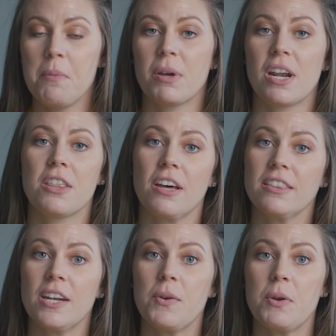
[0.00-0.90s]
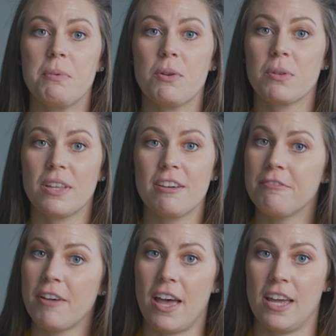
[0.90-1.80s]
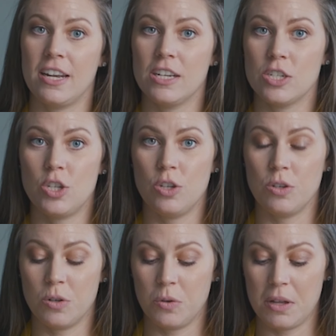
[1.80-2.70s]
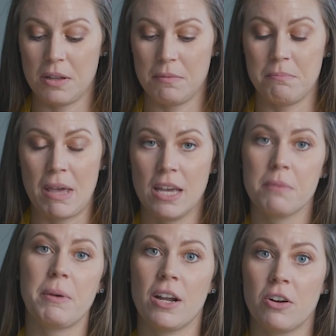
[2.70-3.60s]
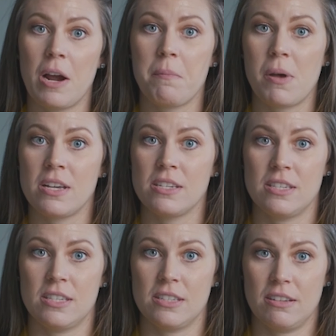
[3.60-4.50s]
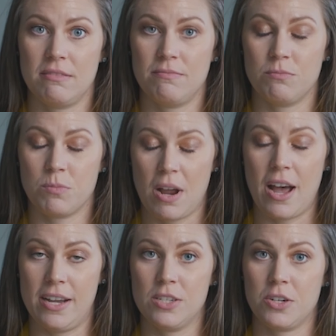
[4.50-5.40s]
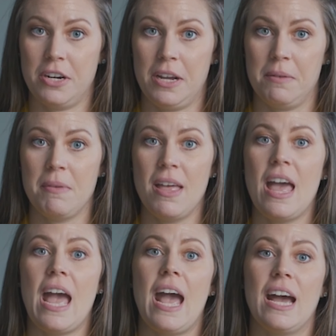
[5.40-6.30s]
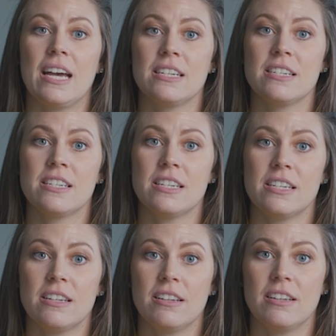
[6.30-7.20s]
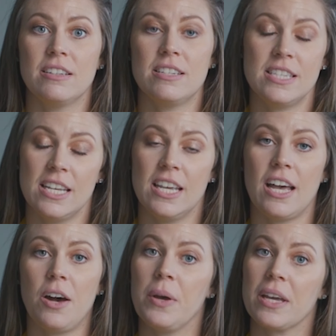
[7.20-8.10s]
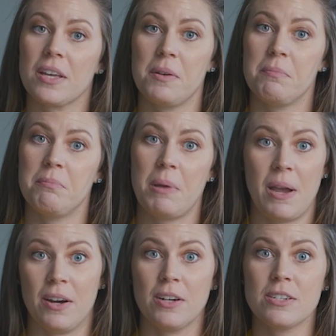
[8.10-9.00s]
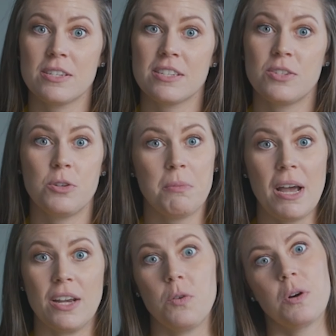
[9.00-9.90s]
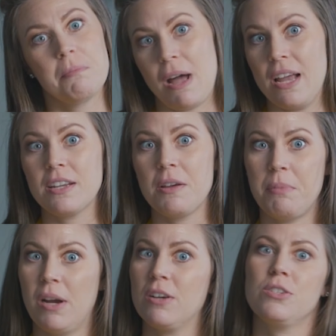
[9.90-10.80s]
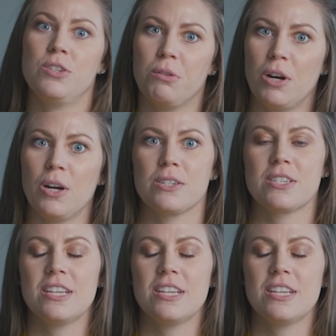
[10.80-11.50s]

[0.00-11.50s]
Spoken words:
But I thought that it would be really fun to make my grandma's ice cream and see how it compares to mine, or mine compares to hers.